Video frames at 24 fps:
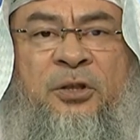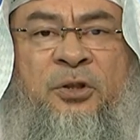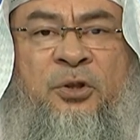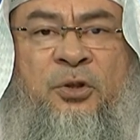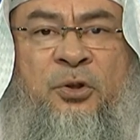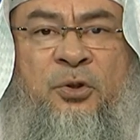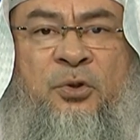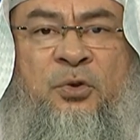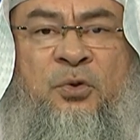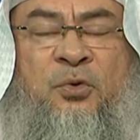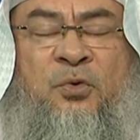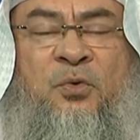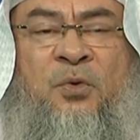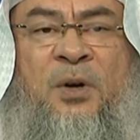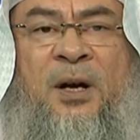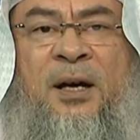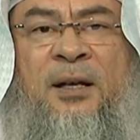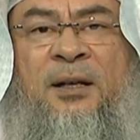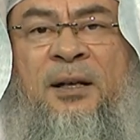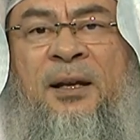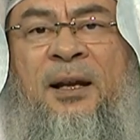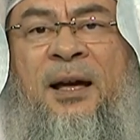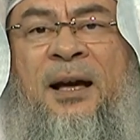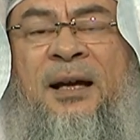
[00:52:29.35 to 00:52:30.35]
to do,
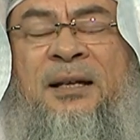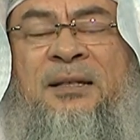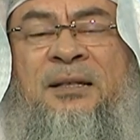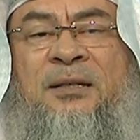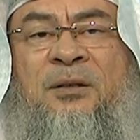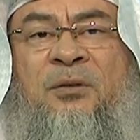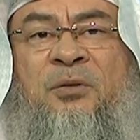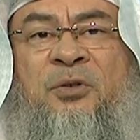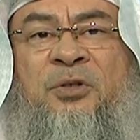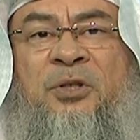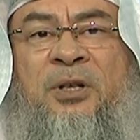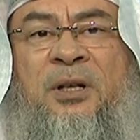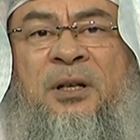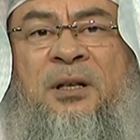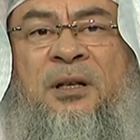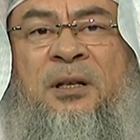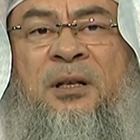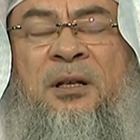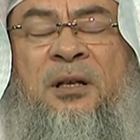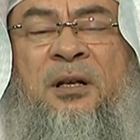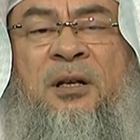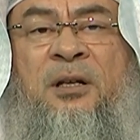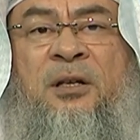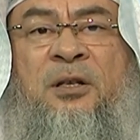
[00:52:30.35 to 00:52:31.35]
and Allah Azza wa Jal
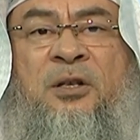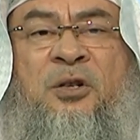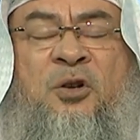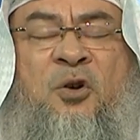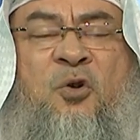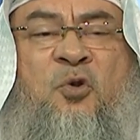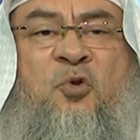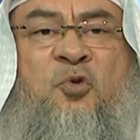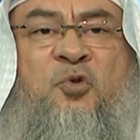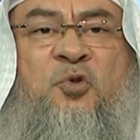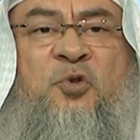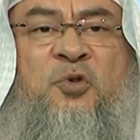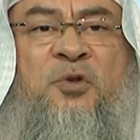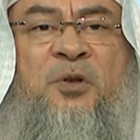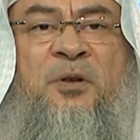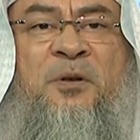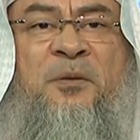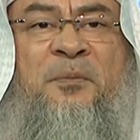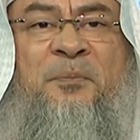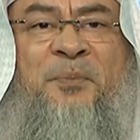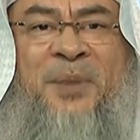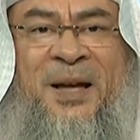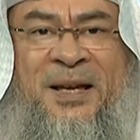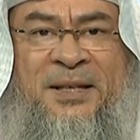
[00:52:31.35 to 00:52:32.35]
knows
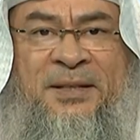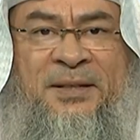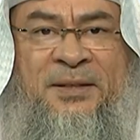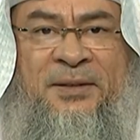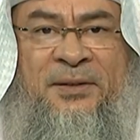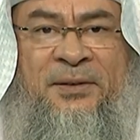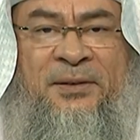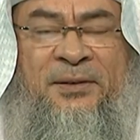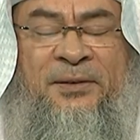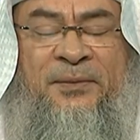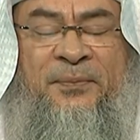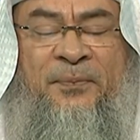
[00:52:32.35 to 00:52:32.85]
best.